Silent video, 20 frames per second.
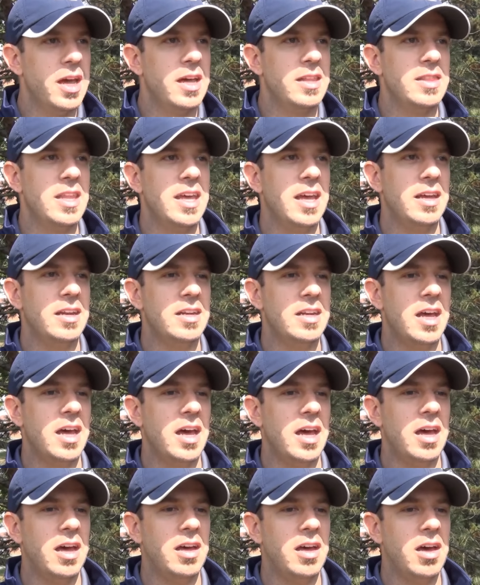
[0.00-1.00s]
And then
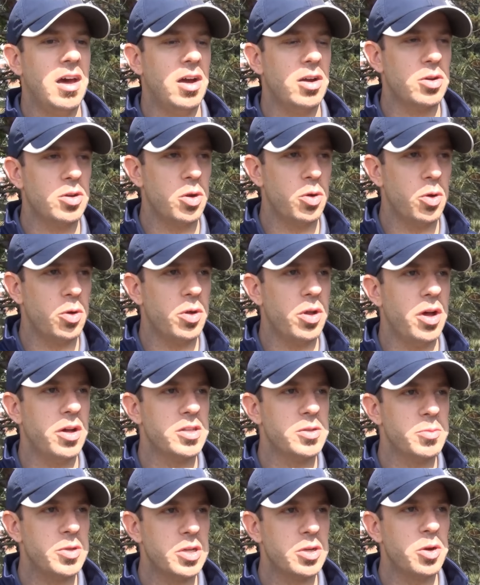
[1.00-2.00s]
uh, our goal,
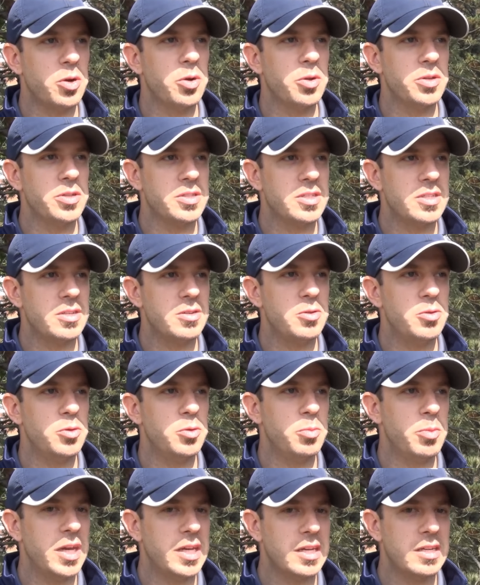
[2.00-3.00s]
ultimate goal, is
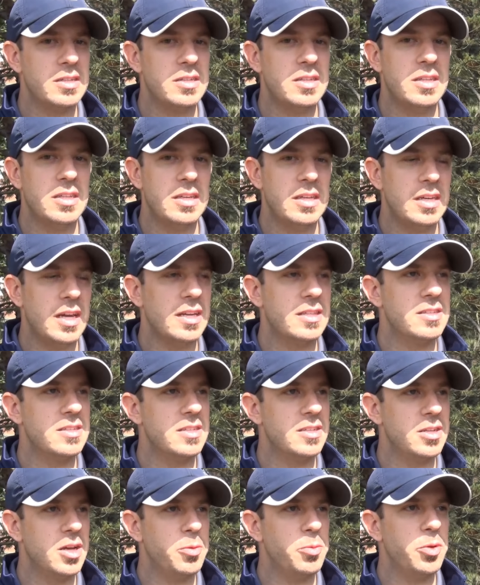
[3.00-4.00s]
to make it to the
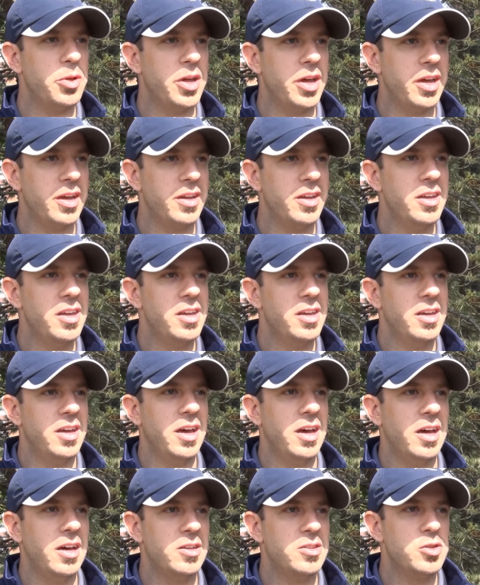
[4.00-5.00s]
NCAA
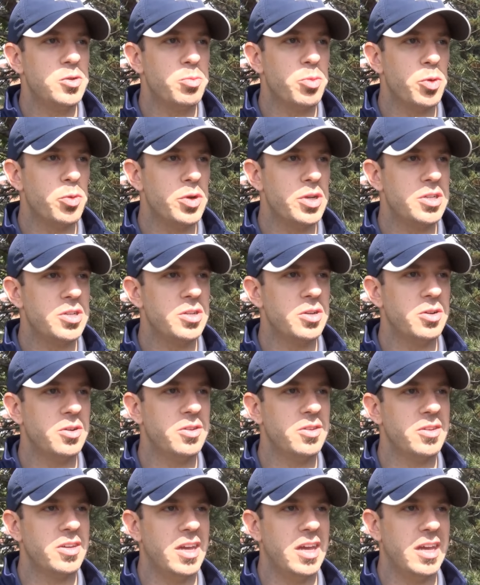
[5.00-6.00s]
uh, Super Regional
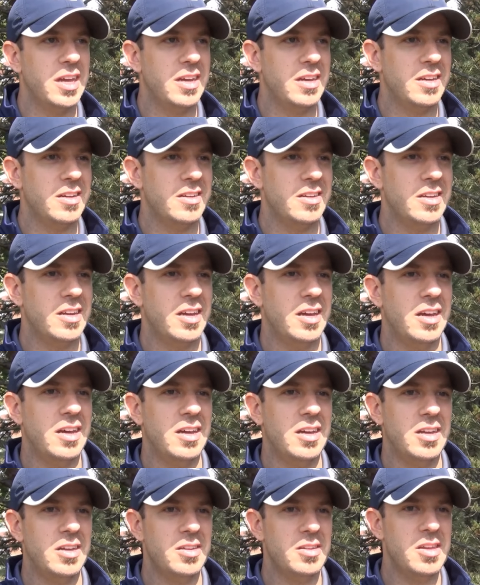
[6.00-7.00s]
and.
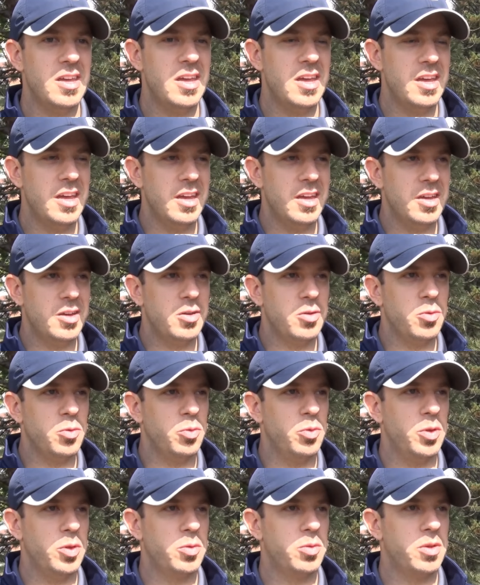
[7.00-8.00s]
Uh,
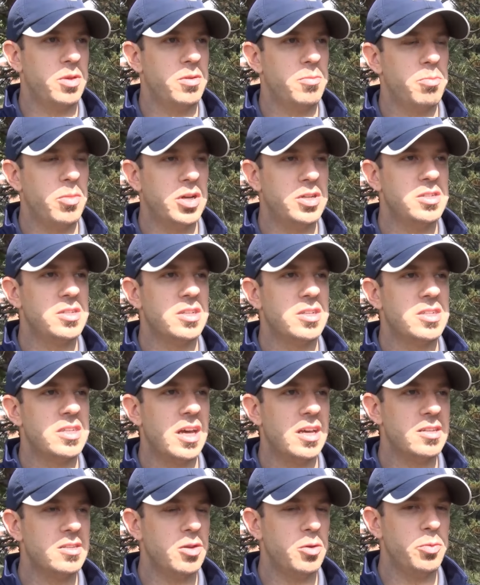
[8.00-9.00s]
with much
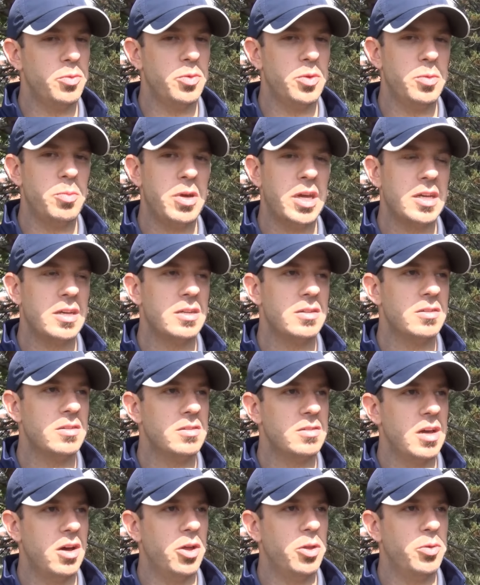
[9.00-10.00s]
success, hopefully make it
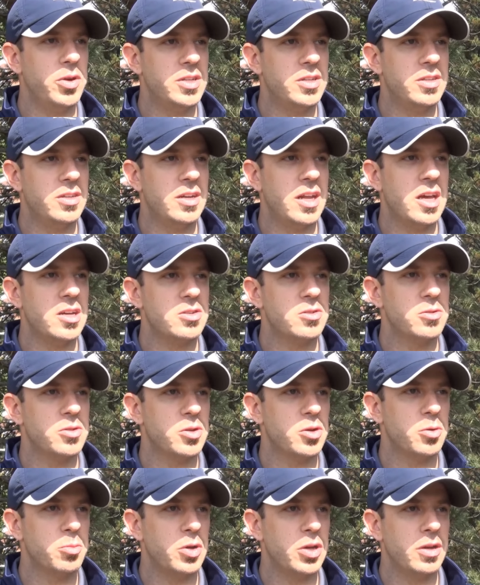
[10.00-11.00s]
all the way to the national
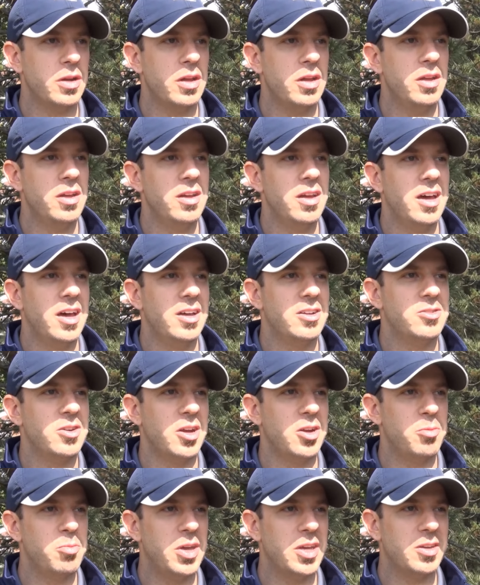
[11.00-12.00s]
tournament. Uh,
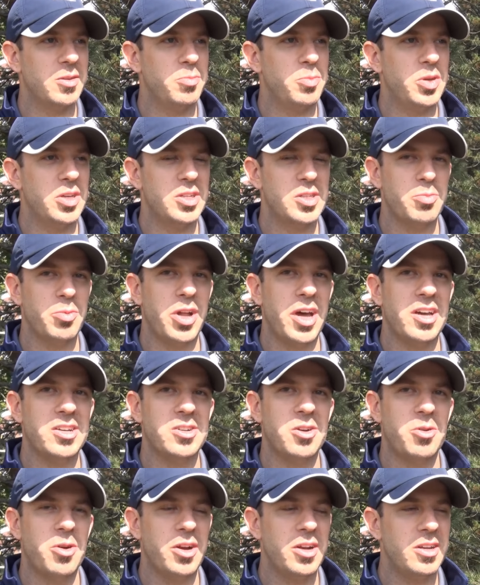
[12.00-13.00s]
trying to make a big
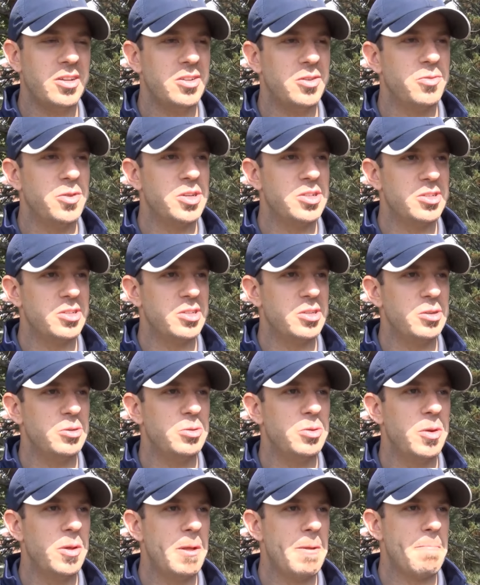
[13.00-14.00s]
splash already in Division
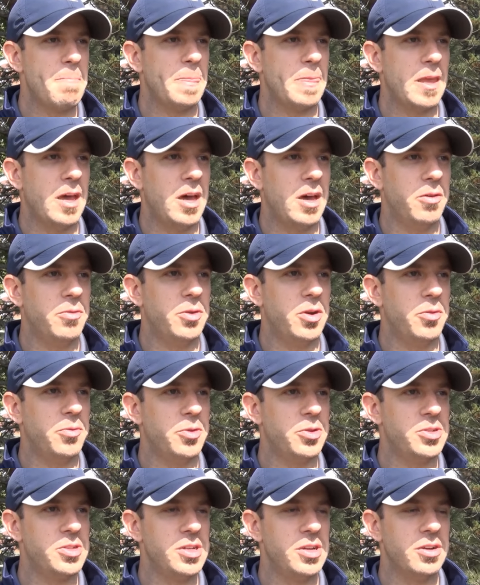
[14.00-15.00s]
Two uh, for our
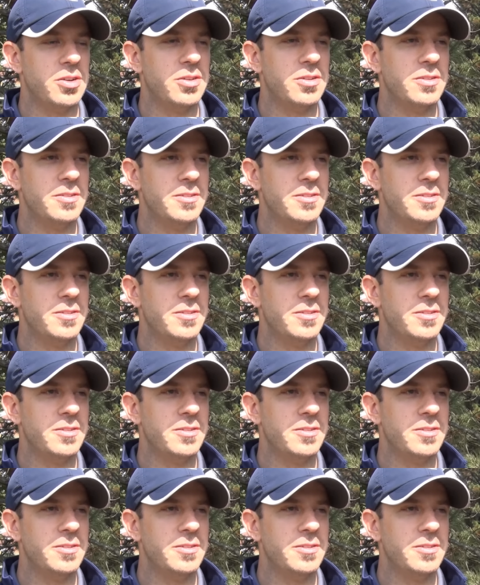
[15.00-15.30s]
first year.